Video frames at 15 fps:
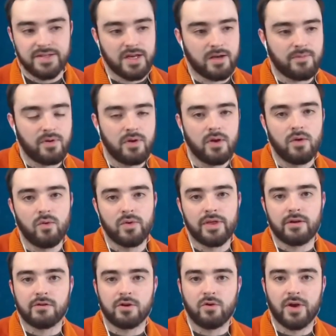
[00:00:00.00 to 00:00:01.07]
up with
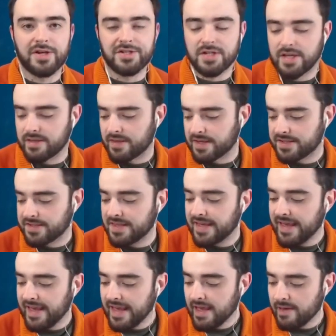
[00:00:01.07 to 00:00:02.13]
our equation like this. The
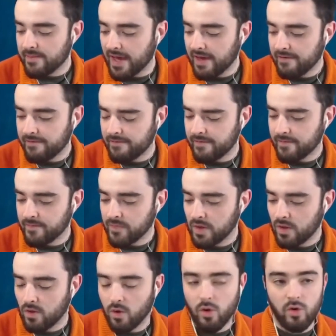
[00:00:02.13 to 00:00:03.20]
EMF,
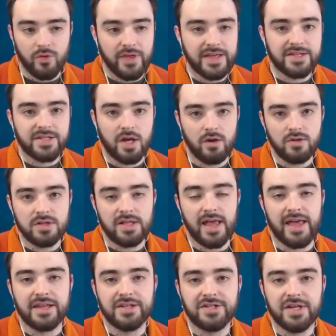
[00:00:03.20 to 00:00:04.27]
or the total
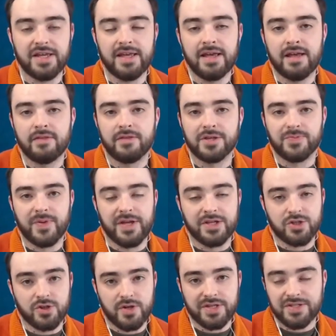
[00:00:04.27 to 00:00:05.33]
energy that's being
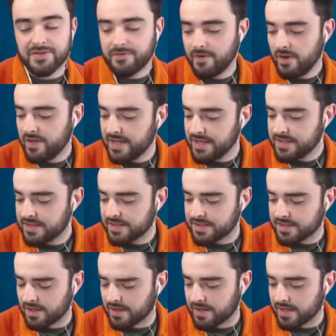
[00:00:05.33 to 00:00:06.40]
transferred into the
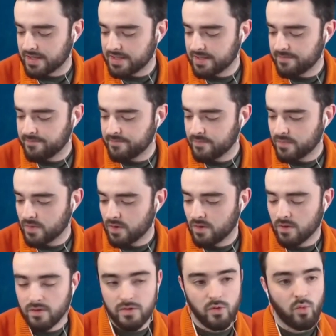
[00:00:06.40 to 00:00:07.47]
circuit,
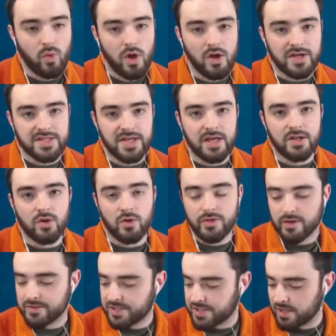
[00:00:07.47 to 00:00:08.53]
the work done on
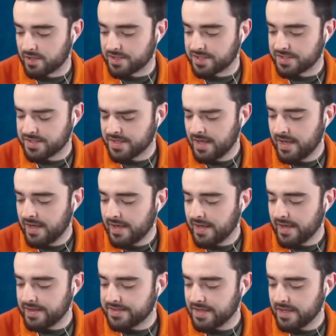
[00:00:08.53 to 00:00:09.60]
those charges,
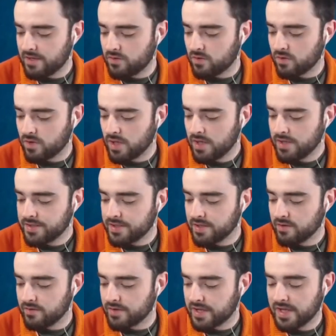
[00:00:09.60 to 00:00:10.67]
is equal
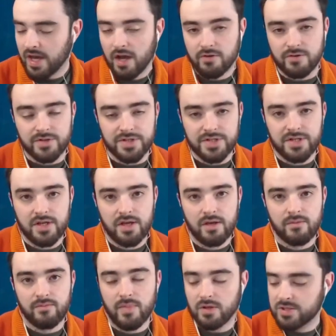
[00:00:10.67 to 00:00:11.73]
to the current
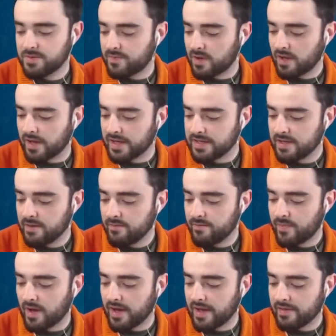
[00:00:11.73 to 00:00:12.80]
multiplied
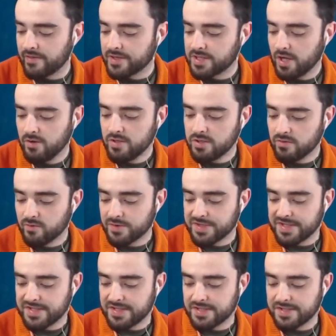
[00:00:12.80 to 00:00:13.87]
by the total
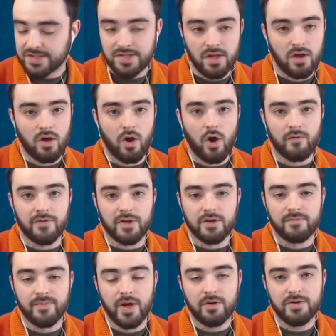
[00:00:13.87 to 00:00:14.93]
resistance of the
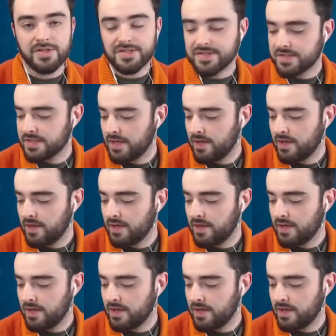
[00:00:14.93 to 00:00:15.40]
components